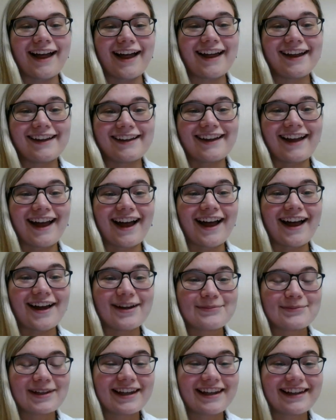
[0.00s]
Hi,
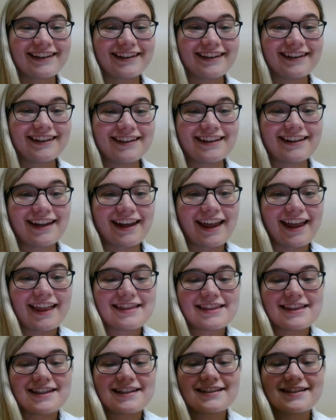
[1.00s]
I'm Kaylin,
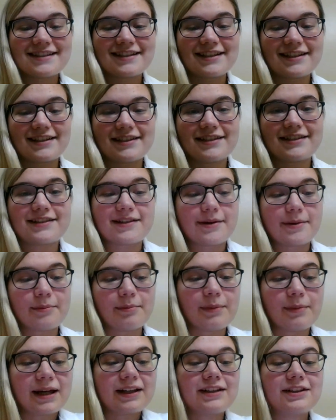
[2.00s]
and this is
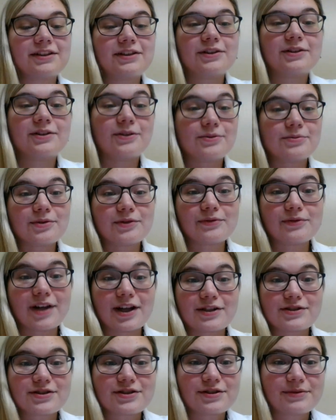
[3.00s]
my clinical
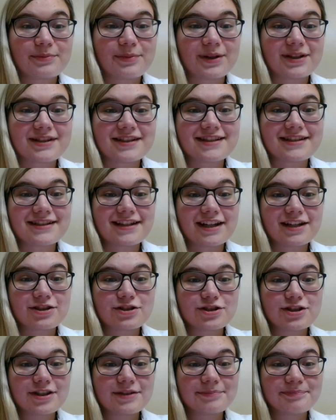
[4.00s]
reflection
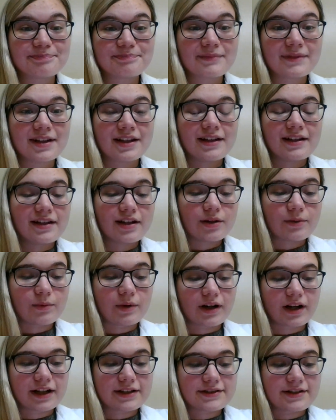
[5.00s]
presentation
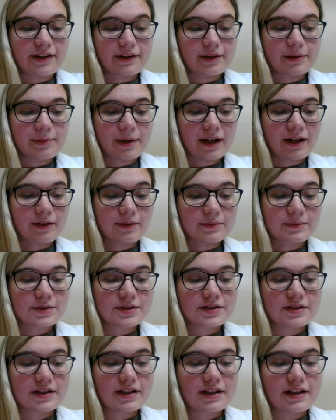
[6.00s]
where I talk about
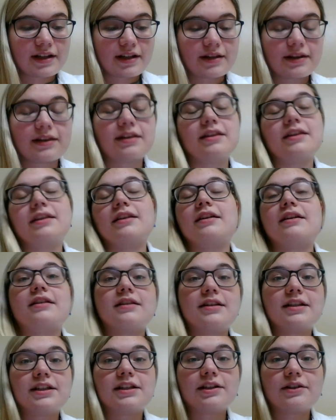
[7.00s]
the
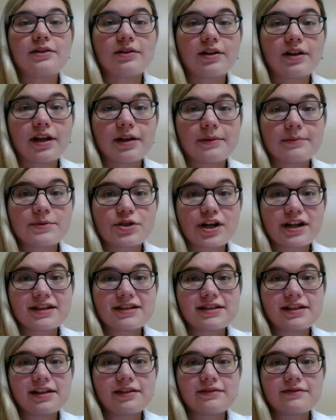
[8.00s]
clinical
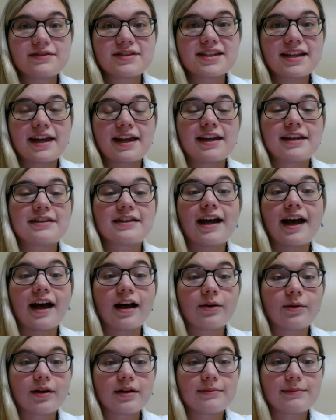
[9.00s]
objectives and
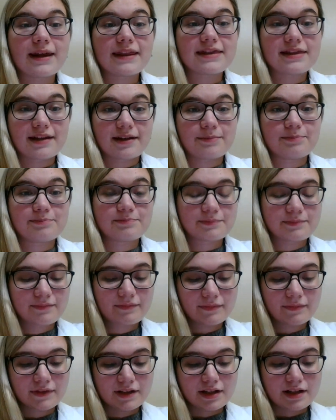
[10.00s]
how I met them.
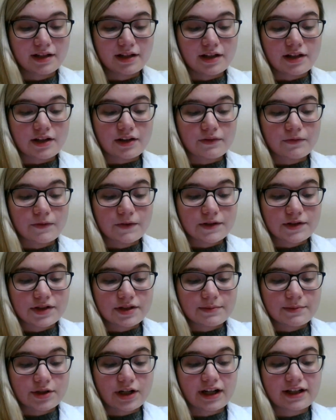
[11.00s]
The first
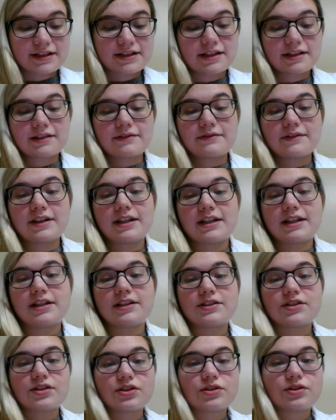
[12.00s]
objective
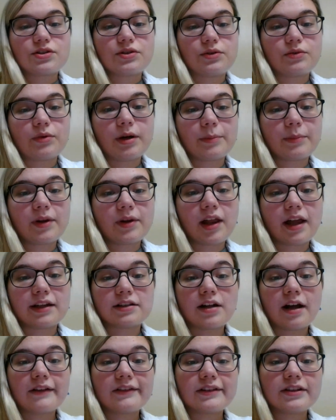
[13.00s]
is to apply
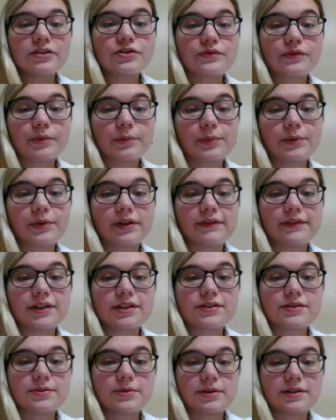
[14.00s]
knowledge from
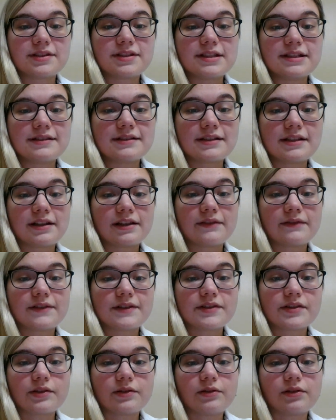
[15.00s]
previous courses in the
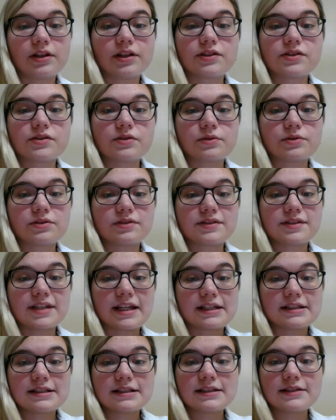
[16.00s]
physical and social
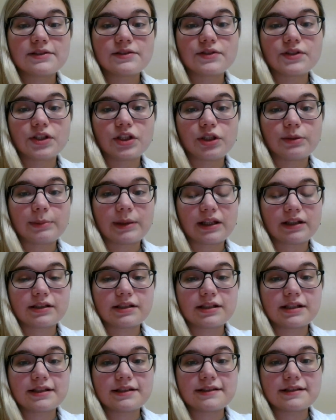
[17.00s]
sciences,
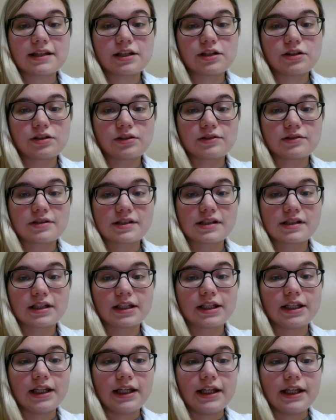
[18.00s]
humanities, and nursing
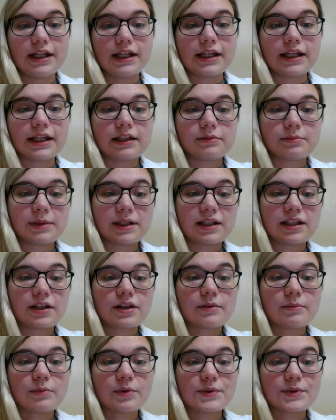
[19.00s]
in meeting
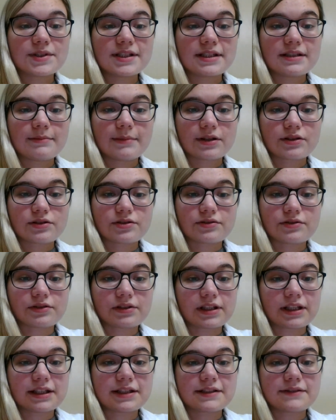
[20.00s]
the multidimensional
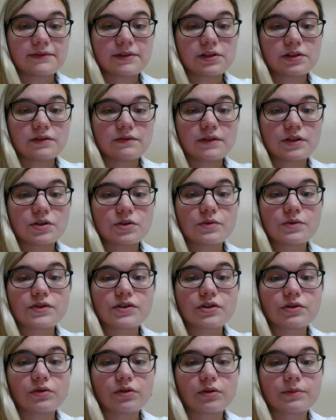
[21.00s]
needs of individuals
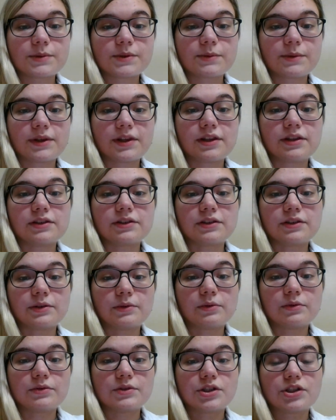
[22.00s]
and groups within the
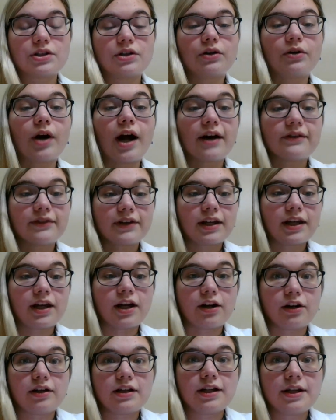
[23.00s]
local geographic
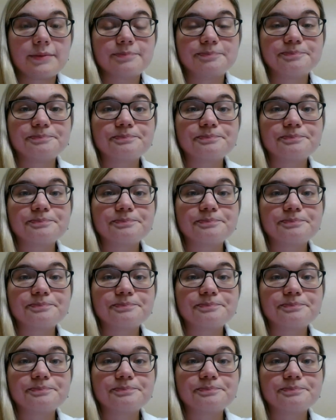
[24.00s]
area.